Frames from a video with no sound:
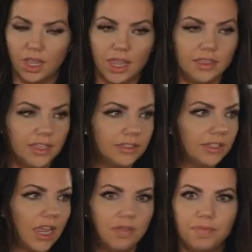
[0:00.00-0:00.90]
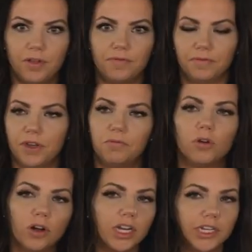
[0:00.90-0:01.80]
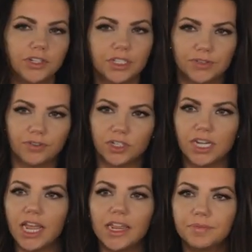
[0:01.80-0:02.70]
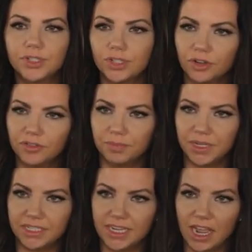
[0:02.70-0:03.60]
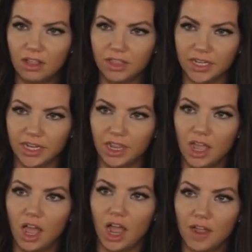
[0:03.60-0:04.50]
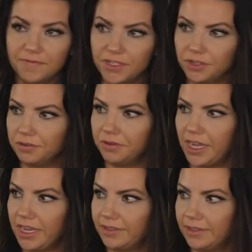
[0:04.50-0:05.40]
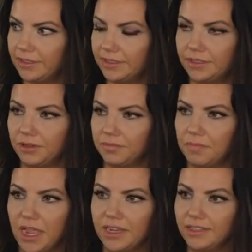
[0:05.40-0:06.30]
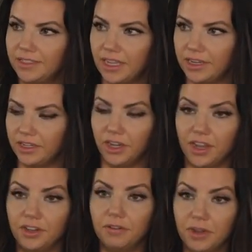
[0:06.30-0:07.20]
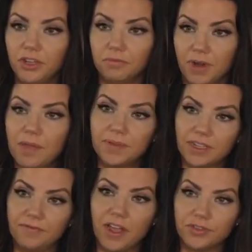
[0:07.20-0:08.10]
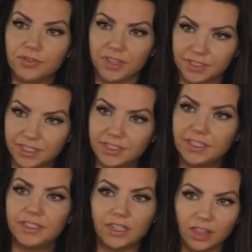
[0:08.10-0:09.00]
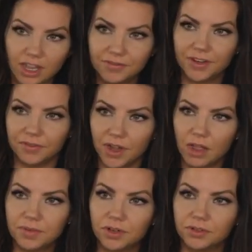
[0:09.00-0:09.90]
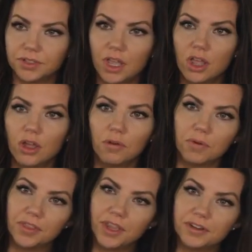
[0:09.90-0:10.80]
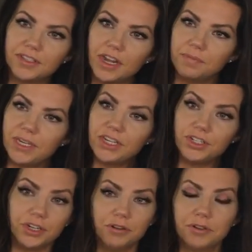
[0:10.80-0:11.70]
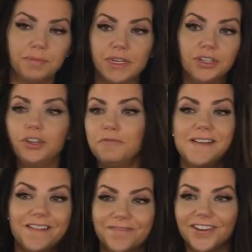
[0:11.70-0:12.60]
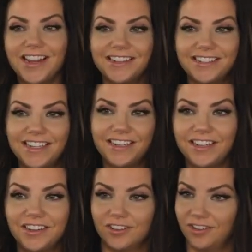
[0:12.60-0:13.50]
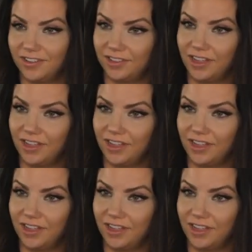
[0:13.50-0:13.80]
And this type of rewarding just for time served mentality often creates this certain mindset. And, and you know what? Your reps can vouch for this because they see a lot of different opticals where there's an optician who's been doing it for 18 years